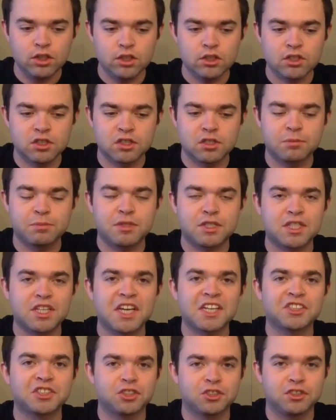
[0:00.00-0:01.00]

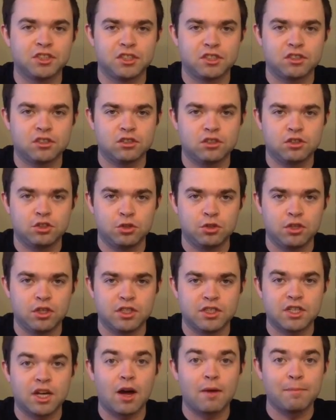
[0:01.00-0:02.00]
substantialness to it.
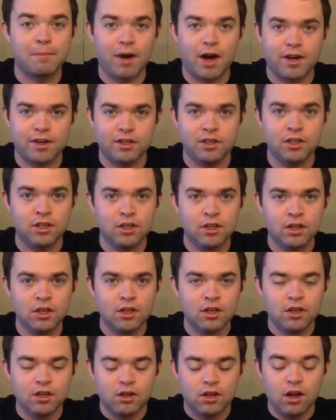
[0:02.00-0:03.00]
It's got body.
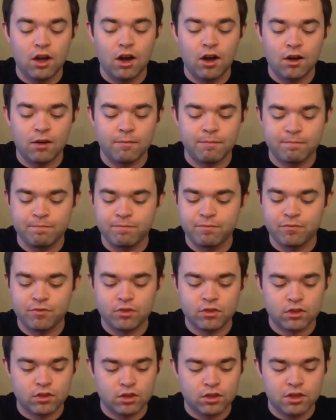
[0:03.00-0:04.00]

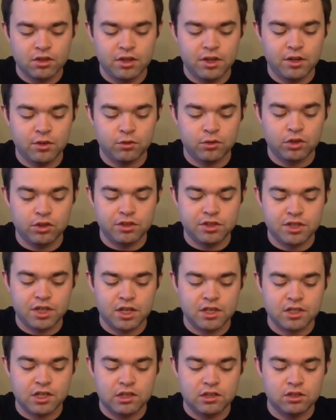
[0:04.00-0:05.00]
And it really
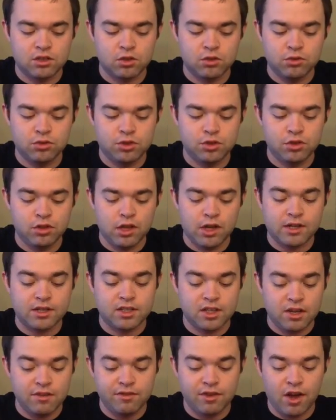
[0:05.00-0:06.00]
stands on its own two legs
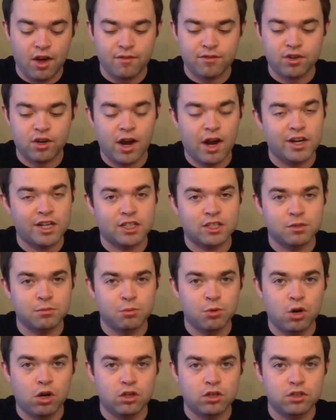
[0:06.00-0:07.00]
even after adding some
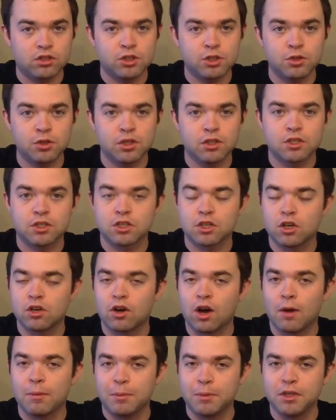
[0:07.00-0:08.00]
water to it. So
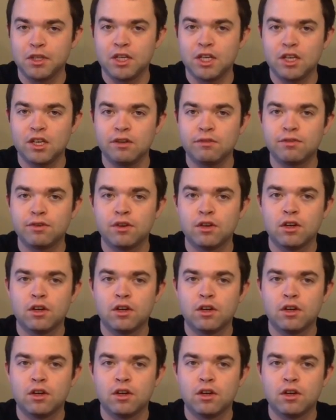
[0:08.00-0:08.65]
I believe